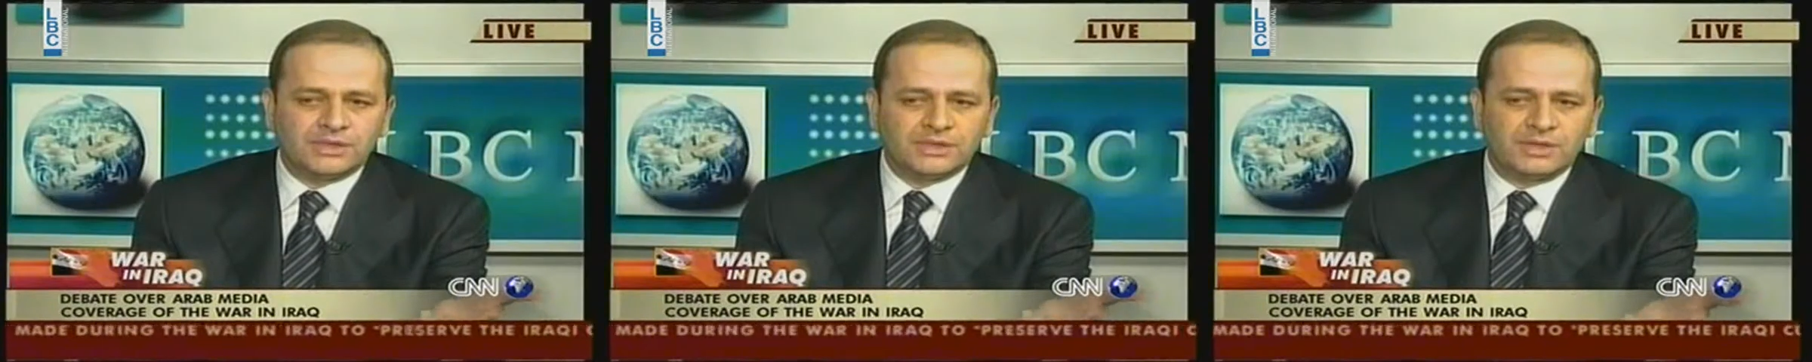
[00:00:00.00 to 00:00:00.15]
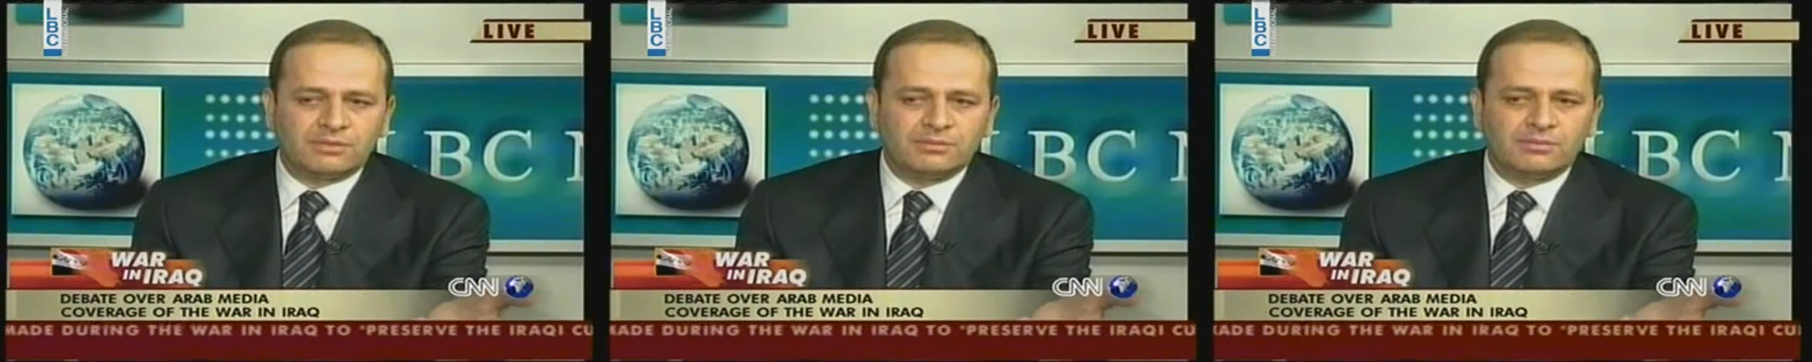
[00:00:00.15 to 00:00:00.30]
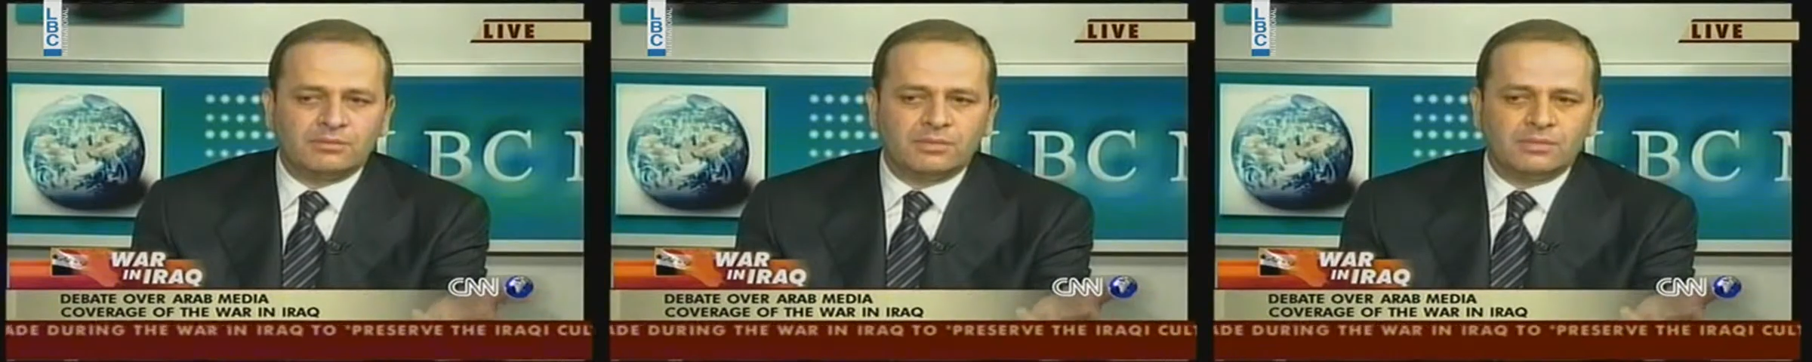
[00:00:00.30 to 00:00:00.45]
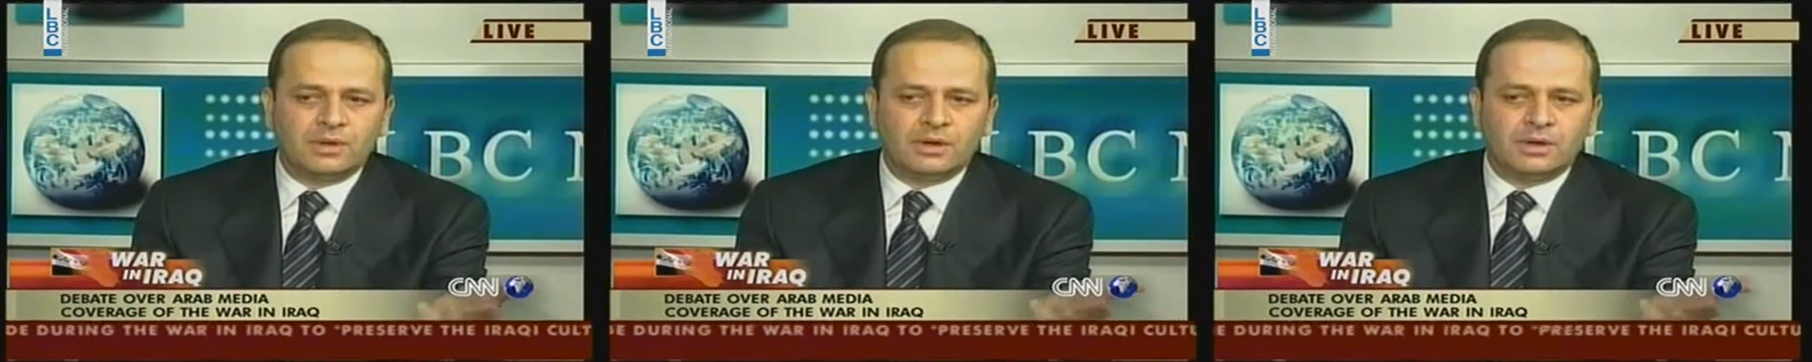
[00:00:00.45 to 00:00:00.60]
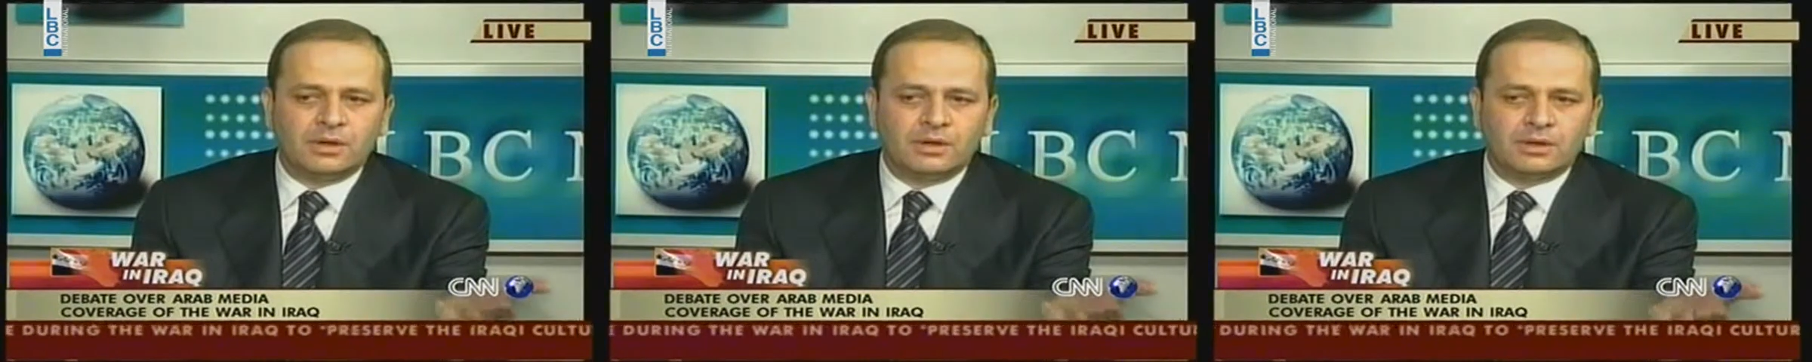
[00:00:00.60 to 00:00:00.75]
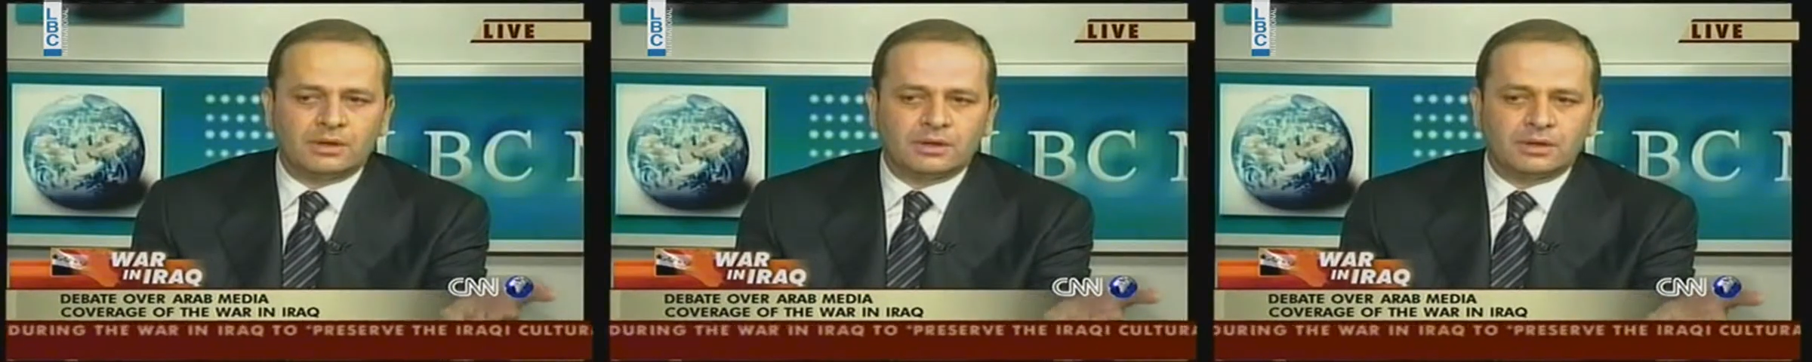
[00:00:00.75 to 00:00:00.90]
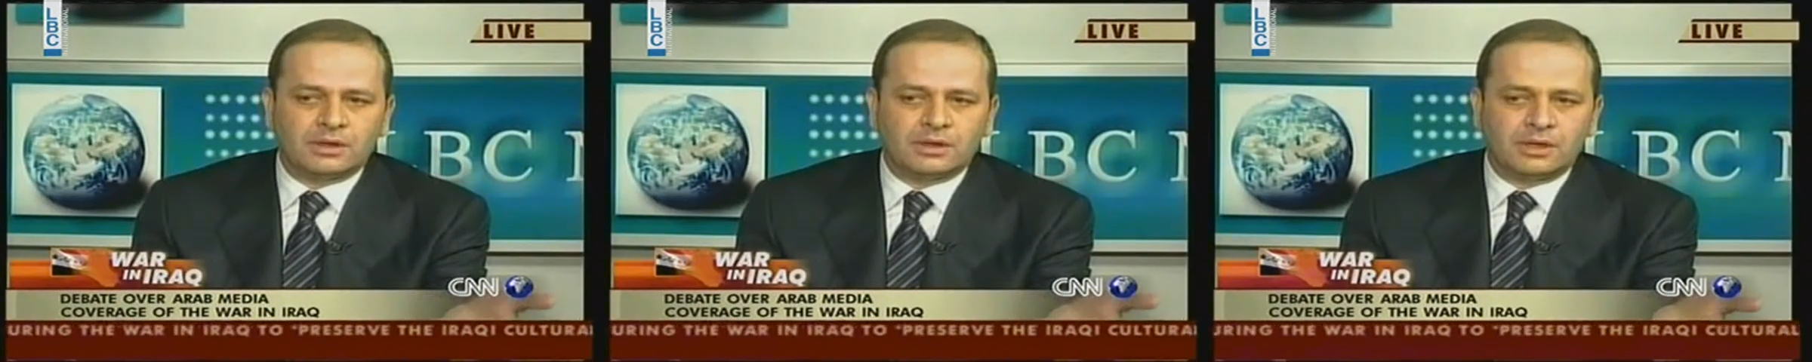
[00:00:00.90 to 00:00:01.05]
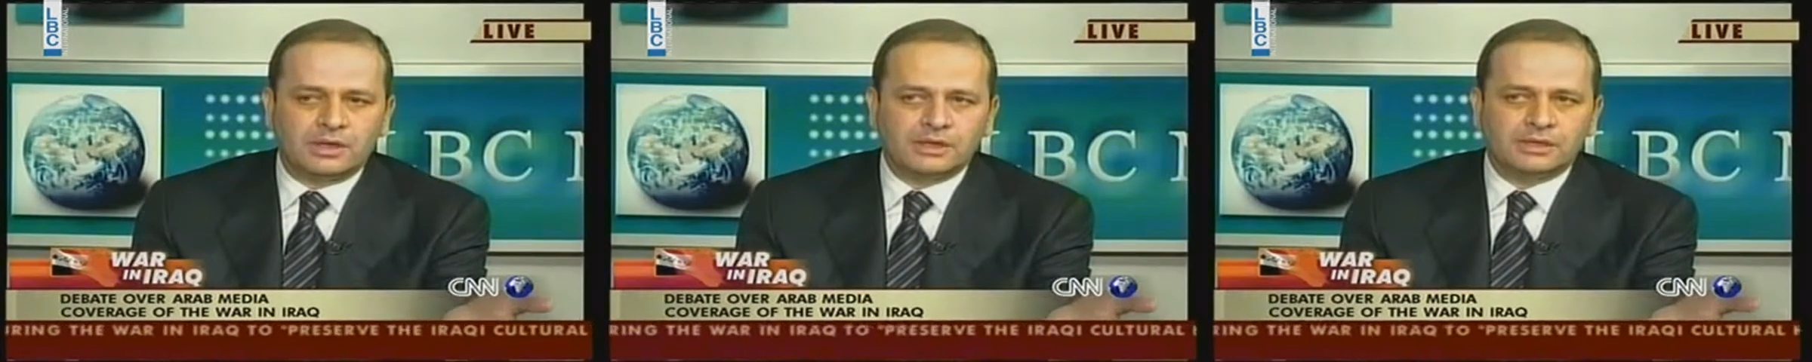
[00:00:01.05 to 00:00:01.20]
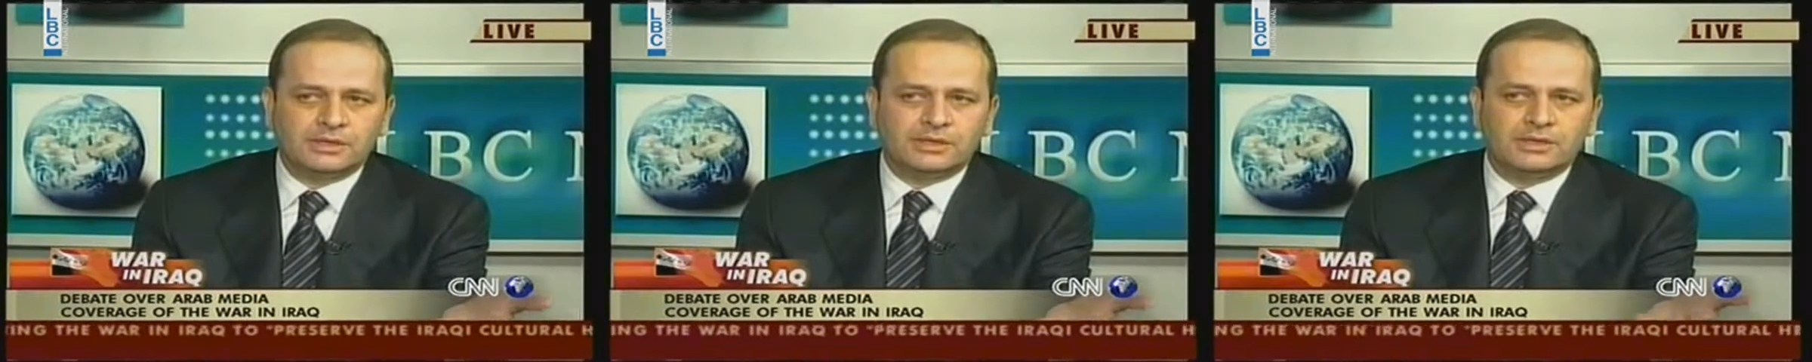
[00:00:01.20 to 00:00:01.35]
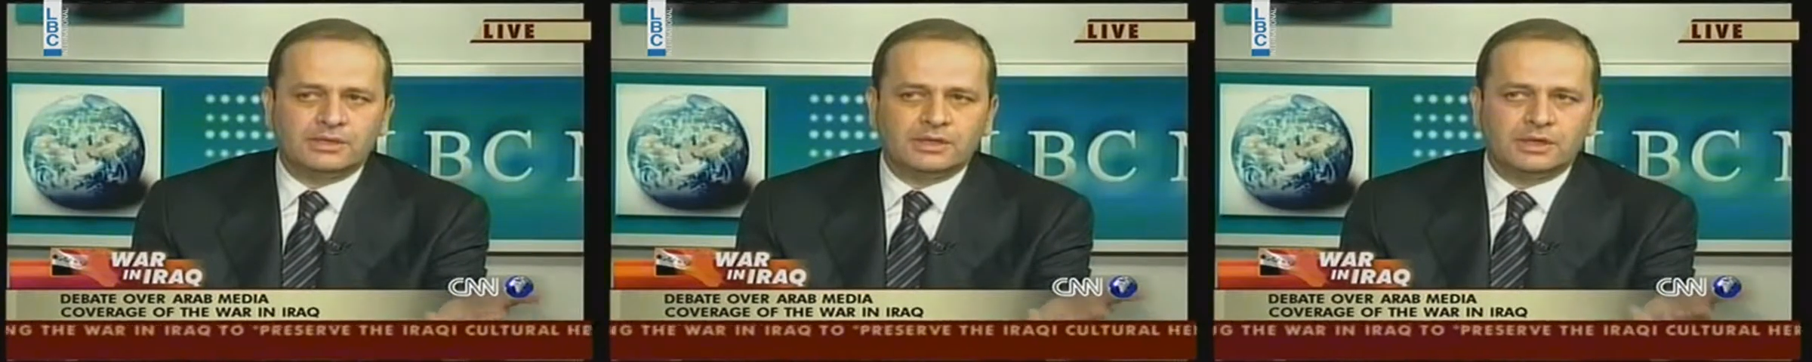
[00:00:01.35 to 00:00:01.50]
some
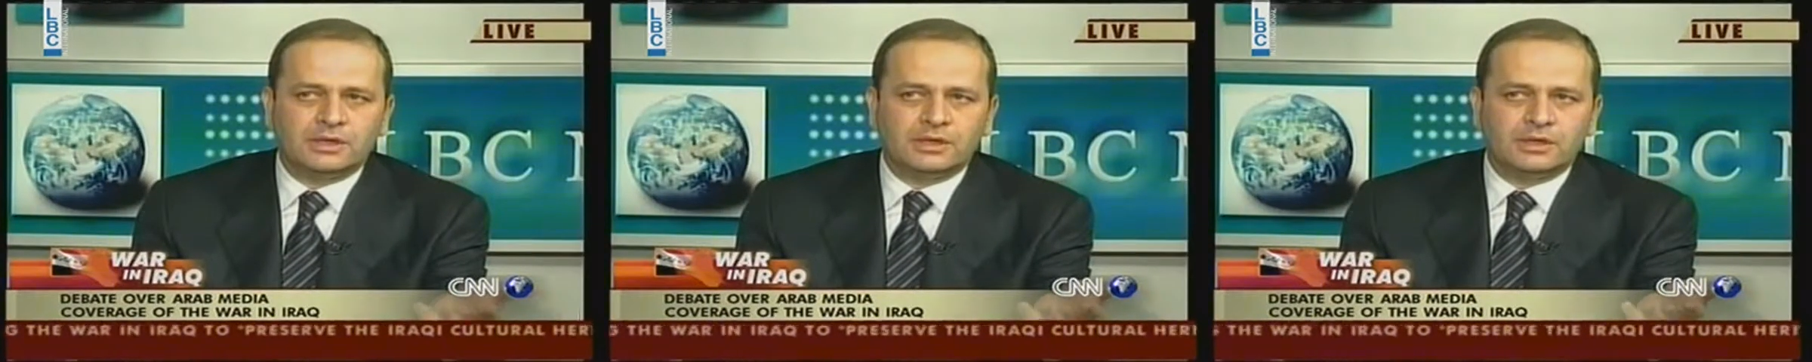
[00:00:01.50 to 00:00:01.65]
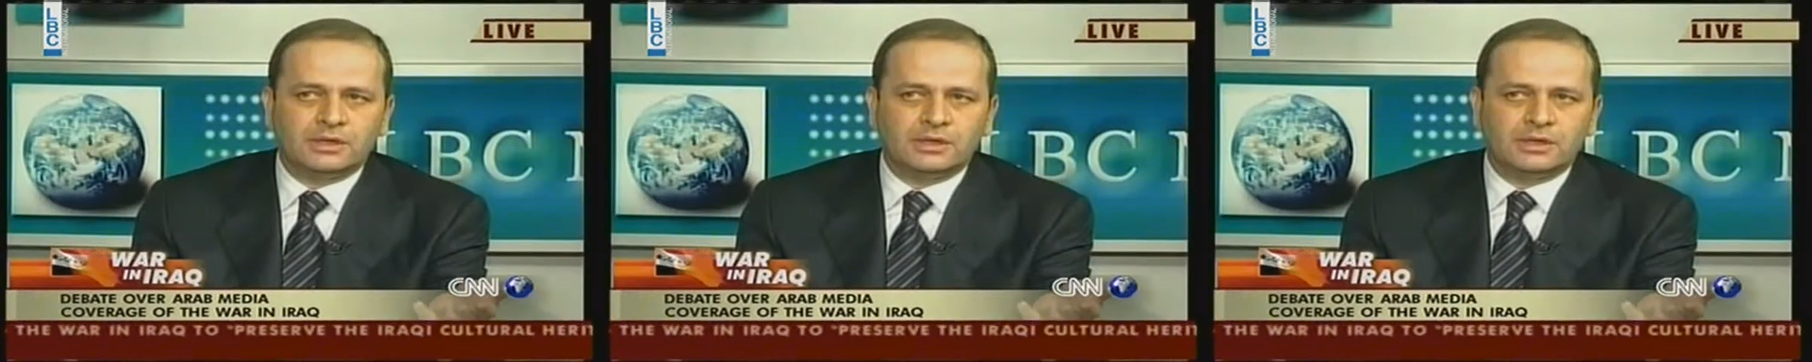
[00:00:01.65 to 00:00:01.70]
killed